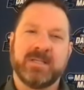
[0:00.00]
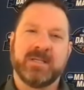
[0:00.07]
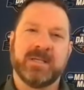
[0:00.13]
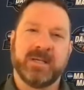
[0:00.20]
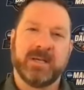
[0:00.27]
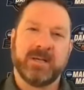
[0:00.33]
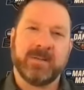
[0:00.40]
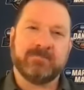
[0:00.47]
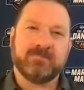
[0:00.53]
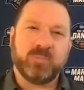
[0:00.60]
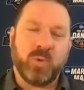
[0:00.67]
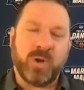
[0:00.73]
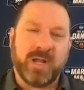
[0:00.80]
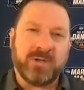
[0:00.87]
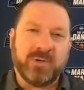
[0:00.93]
And
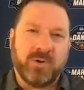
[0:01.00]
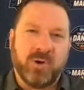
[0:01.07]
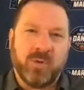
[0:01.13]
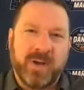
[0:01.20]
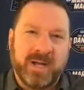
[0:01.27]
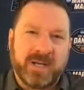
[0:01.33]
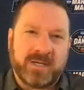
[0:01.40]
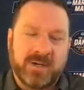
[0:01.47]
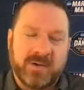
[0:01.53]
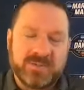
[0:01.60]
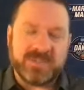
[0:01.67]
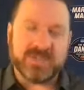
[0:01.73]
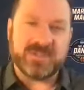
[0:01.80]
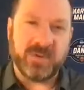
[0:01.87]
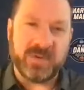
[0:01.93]
what I do know about
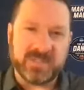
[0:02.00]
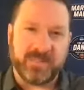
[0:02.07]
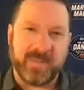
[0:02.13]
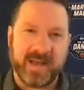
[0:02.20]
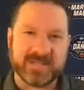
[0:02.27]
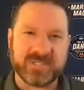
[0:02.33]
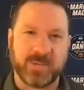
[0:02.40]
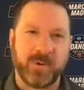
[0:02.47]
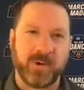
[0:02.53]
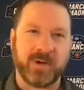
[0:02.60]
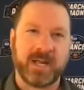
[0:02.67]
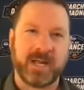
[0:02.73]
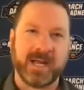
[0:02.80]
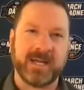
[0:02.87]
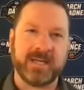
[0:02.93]
coach is, you know, he's a basketball
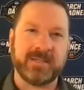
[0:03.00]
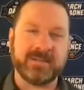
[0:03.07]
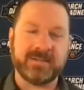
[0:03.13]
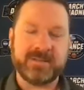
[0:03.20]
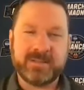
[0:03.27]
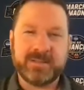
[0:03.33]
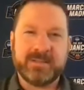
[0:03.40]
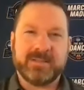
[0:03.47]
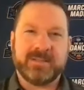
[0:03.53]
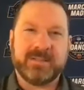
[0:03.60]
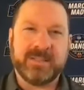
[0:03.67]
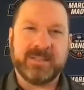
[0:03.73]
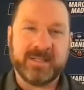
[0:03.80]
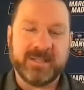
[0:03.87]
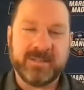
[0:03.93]
guy.
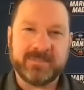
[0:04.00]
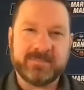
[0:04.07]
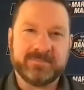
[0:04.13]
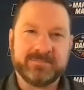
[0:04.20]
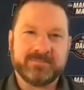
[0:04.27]
I